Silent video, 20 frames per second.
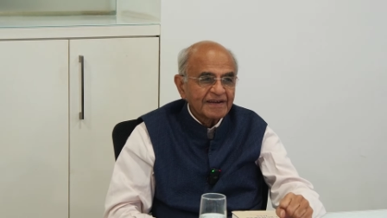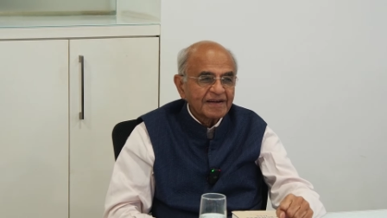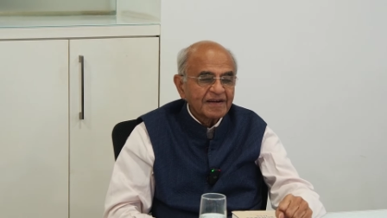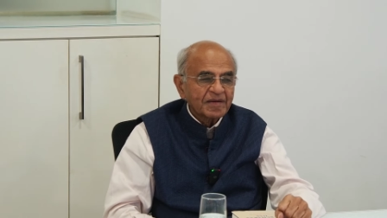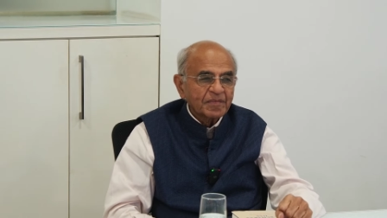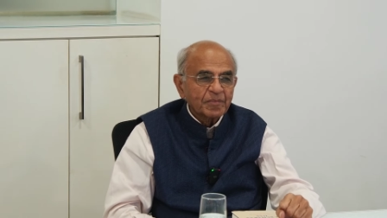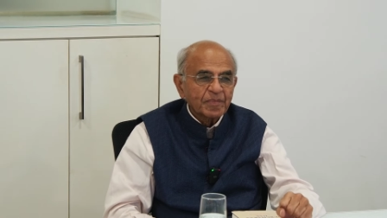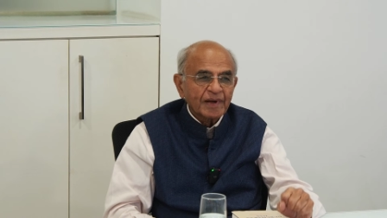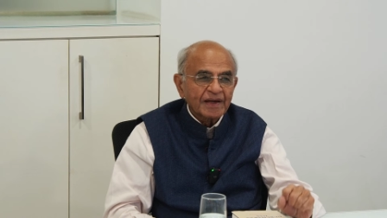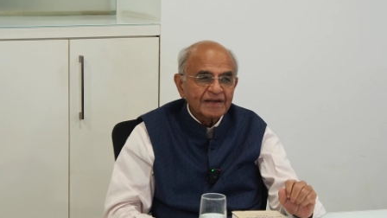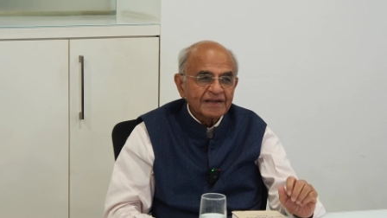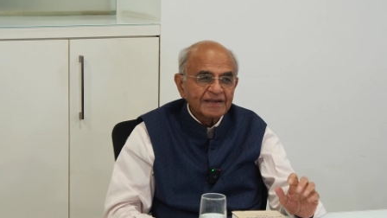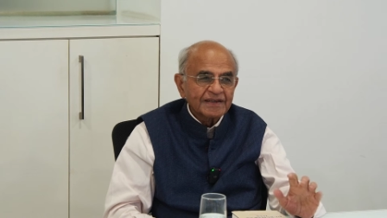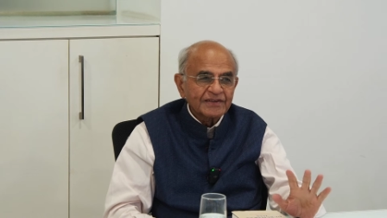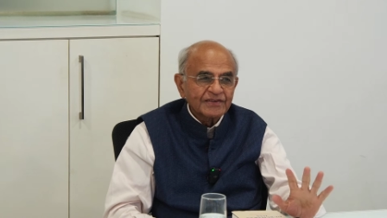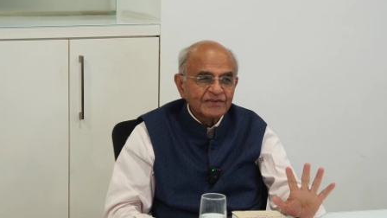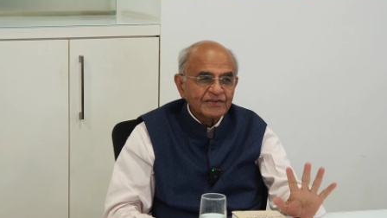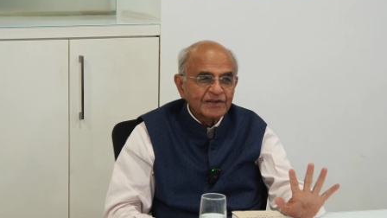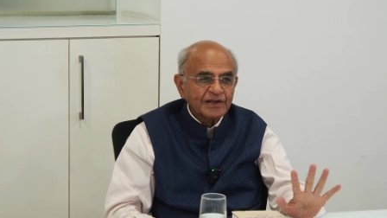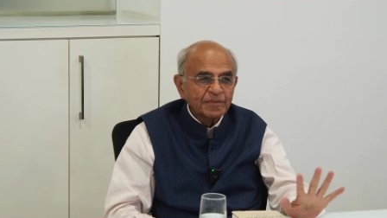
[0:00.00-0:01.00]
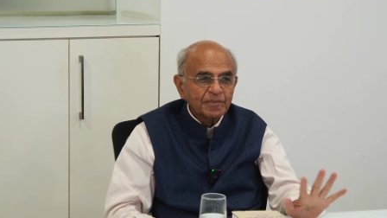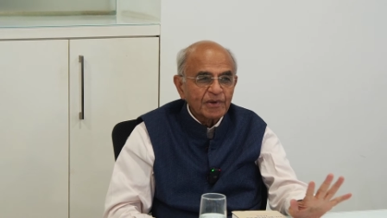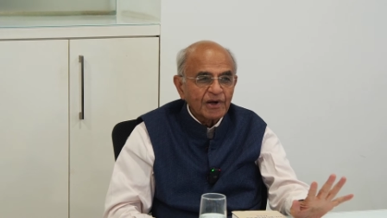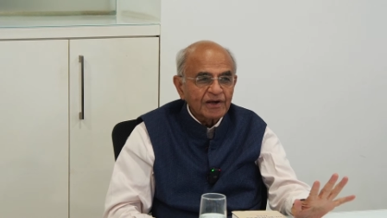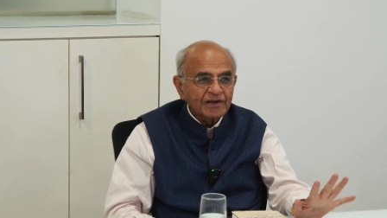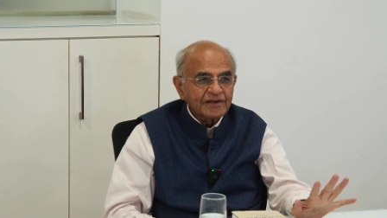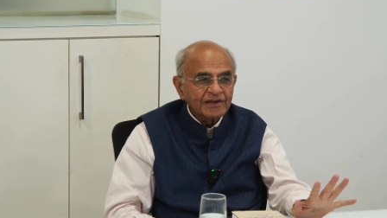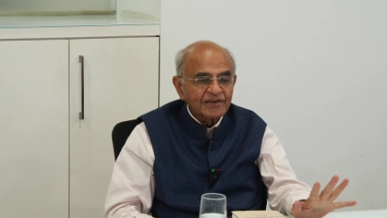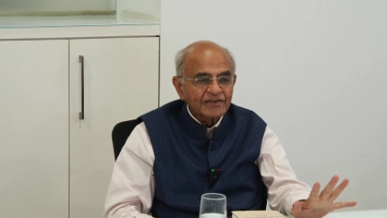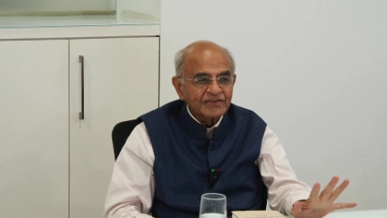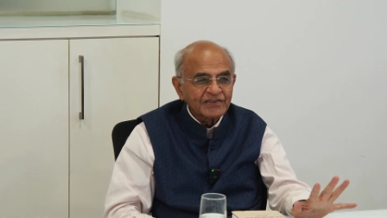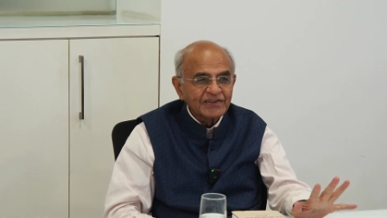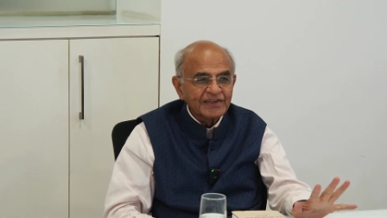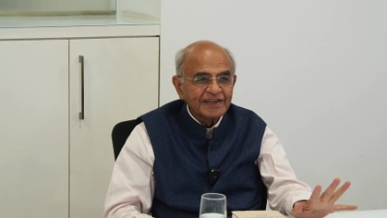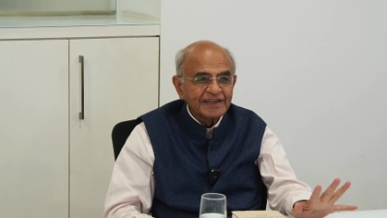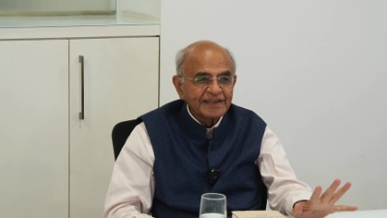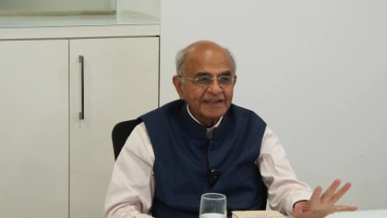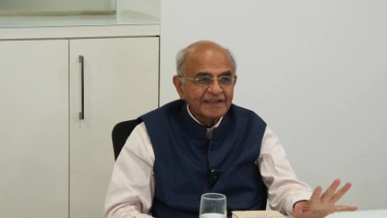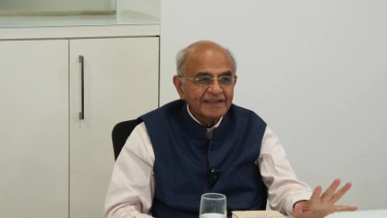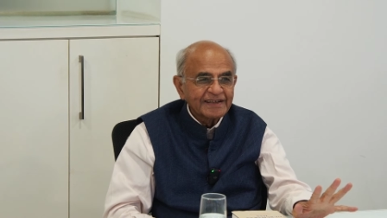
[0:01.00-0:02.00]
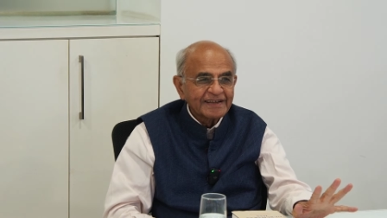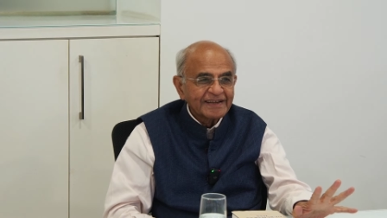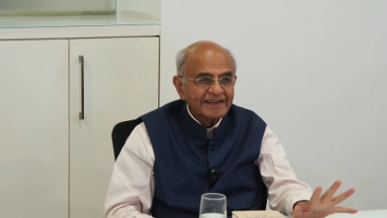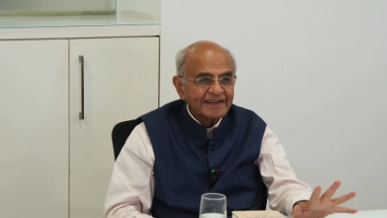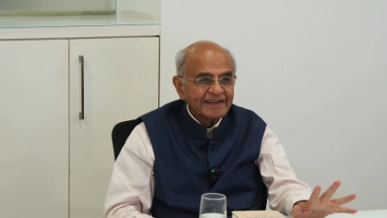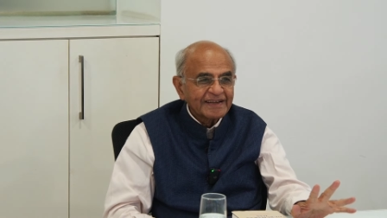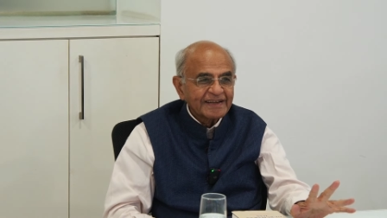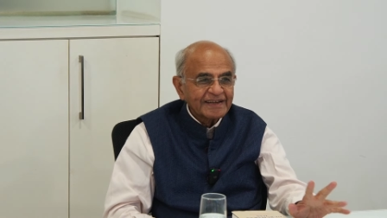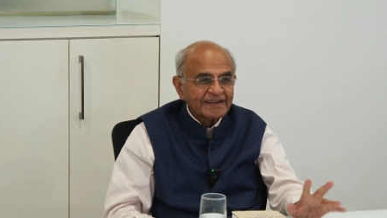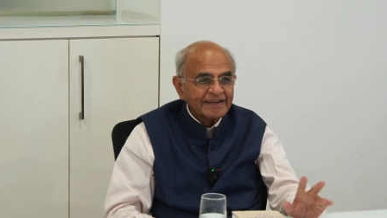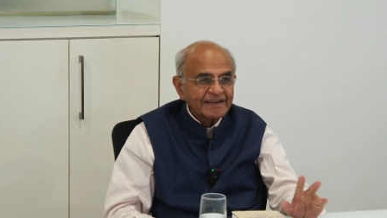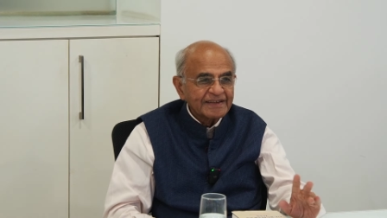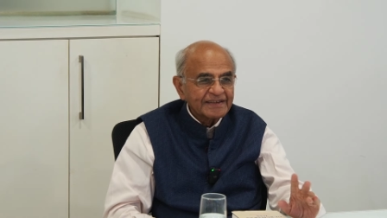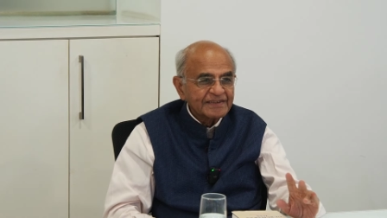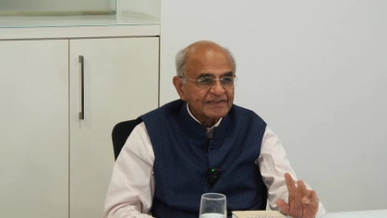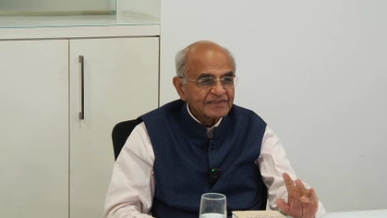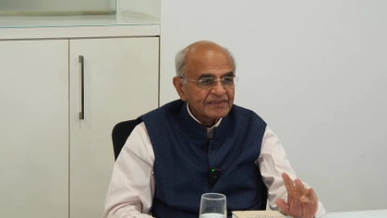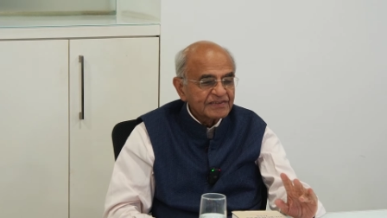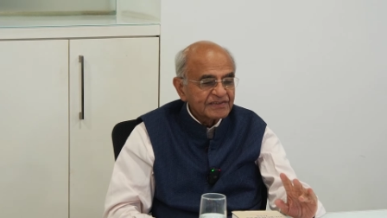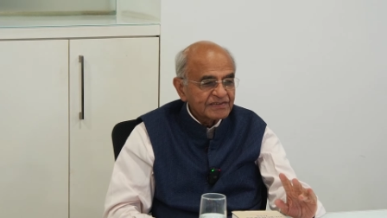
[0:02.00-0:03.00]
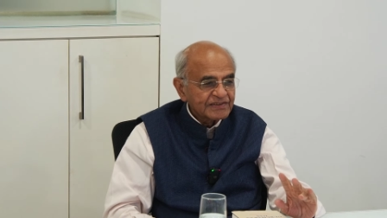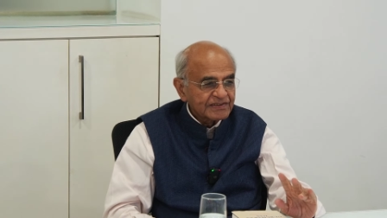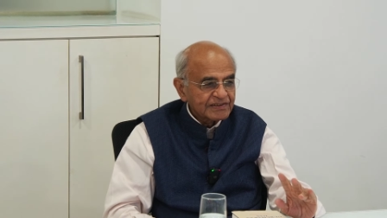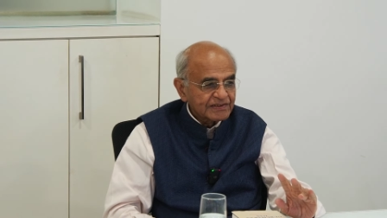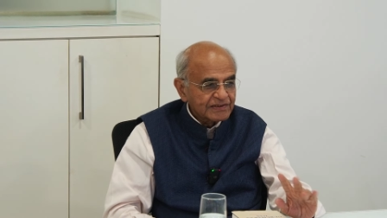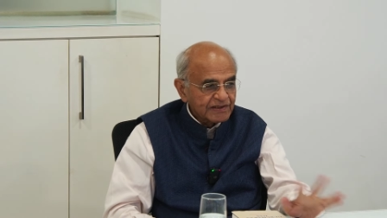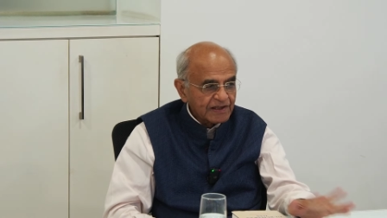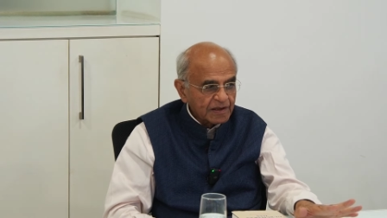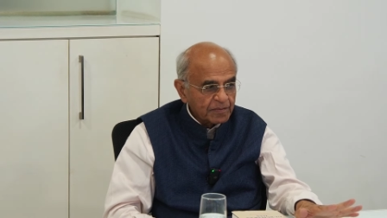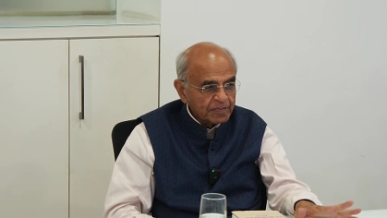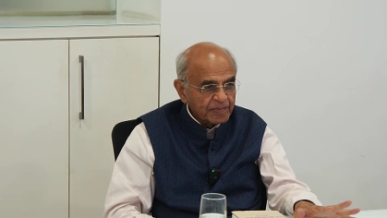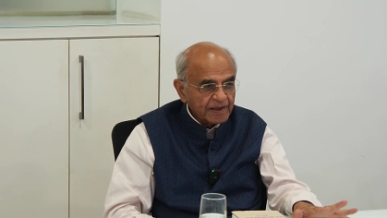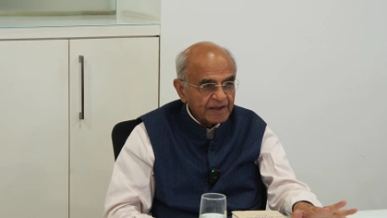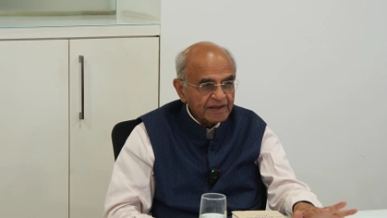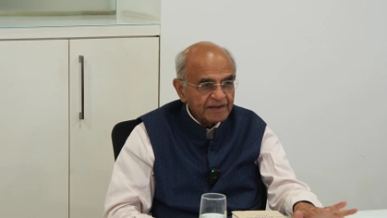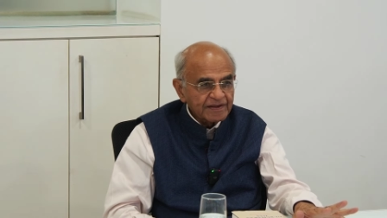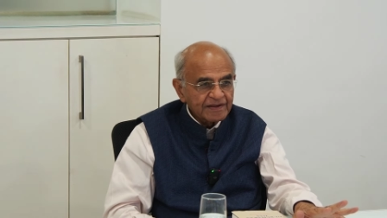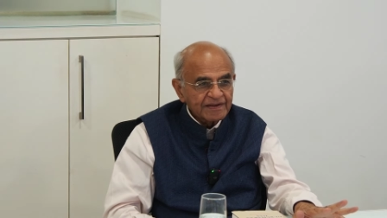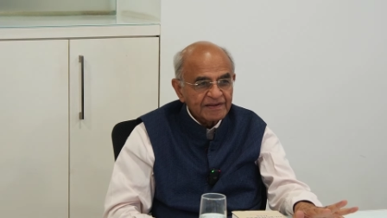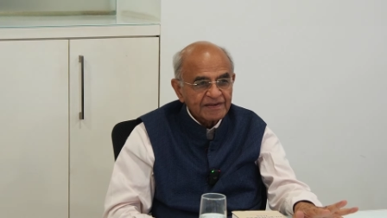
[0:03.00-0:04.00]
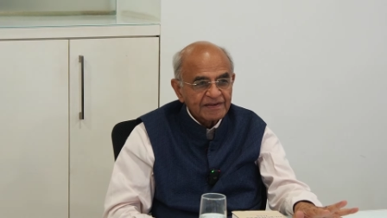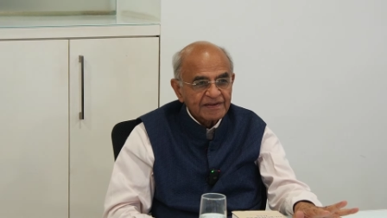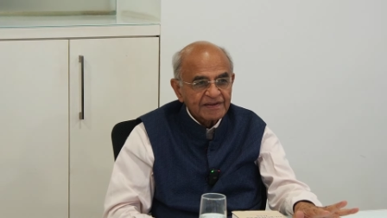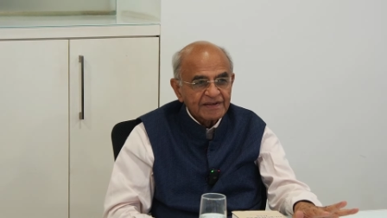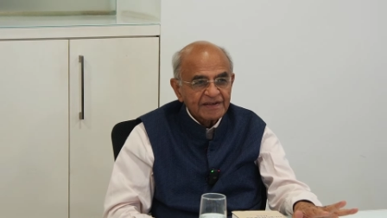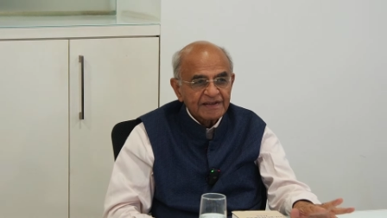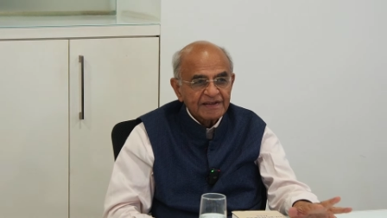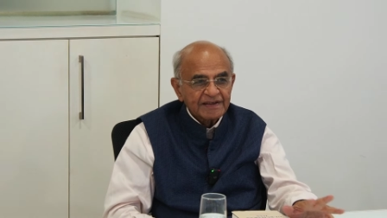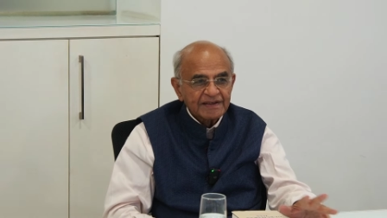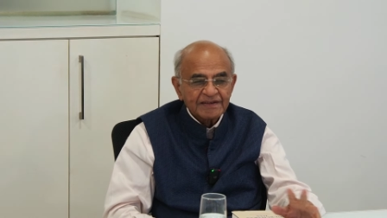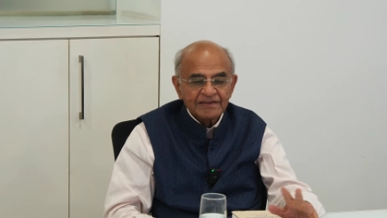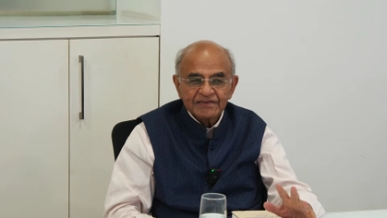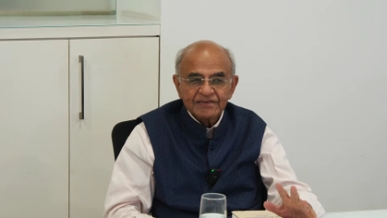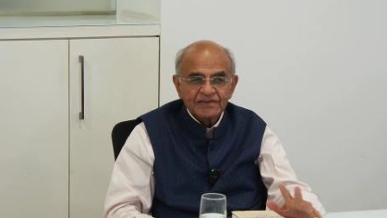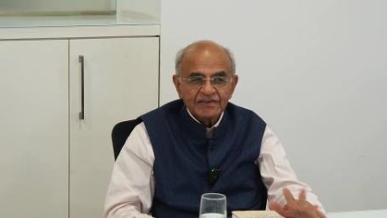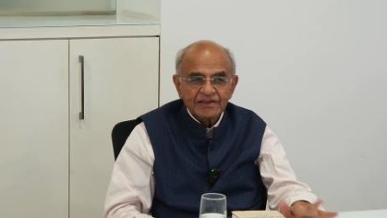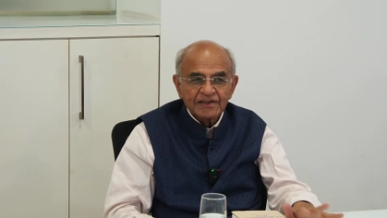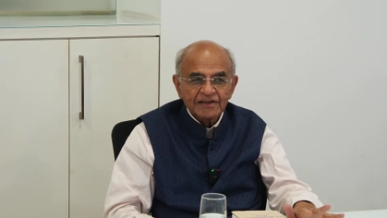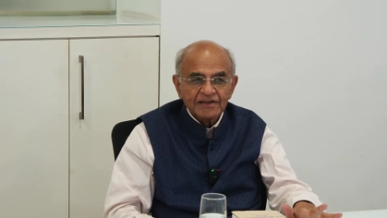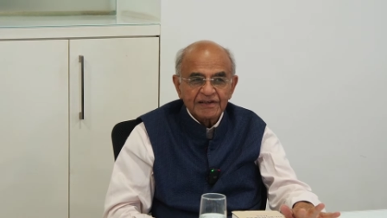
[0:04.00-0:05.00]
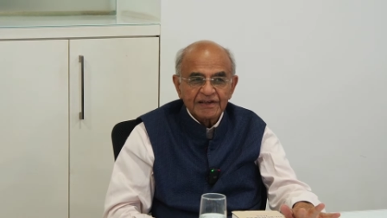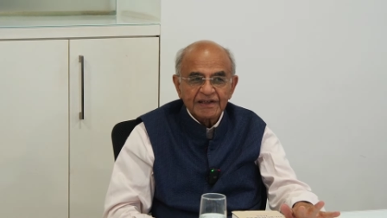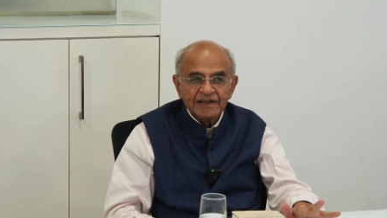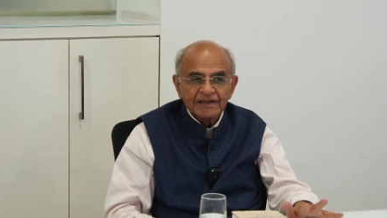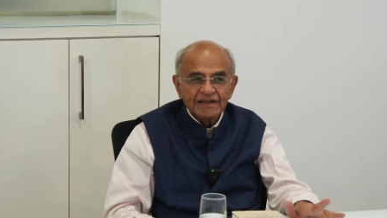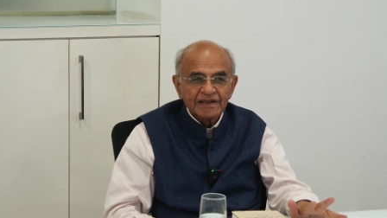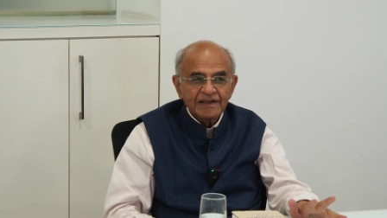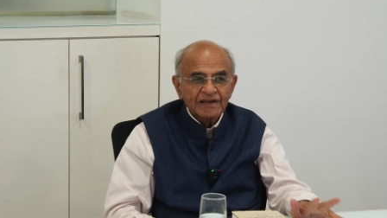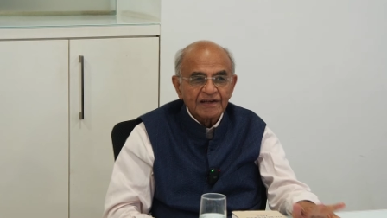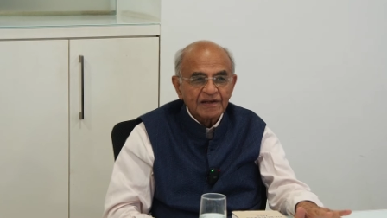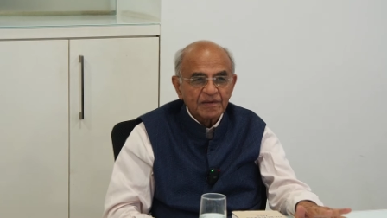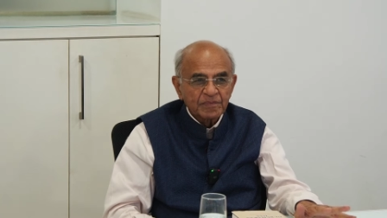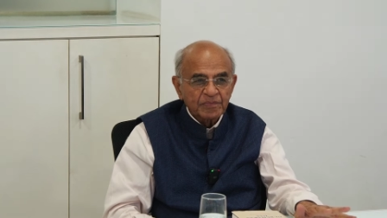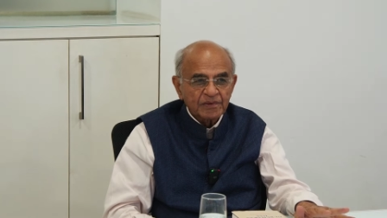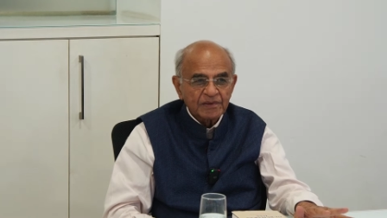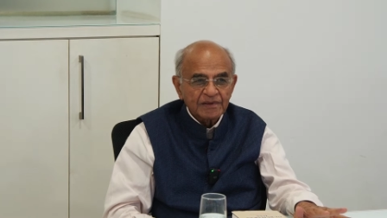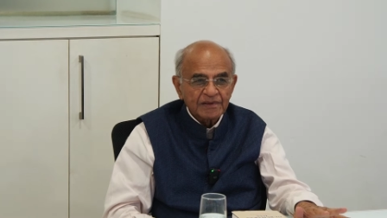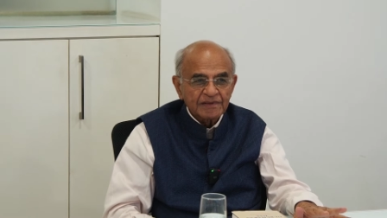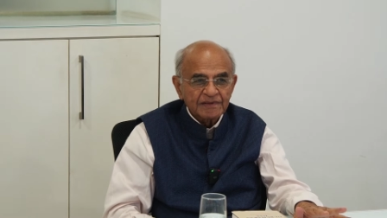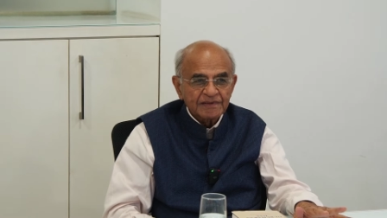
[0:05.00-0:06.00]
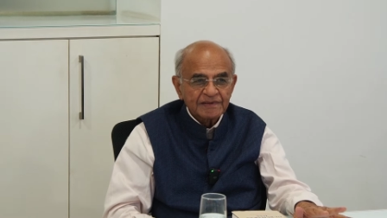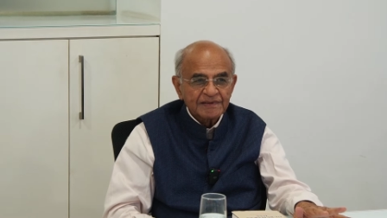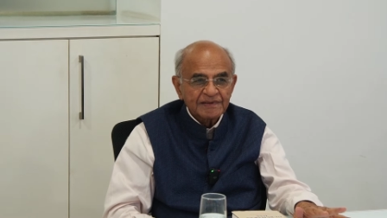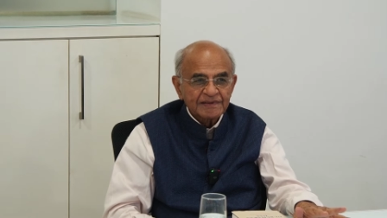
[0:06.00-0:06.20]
but its democracy is slipping, it's turning illiberal.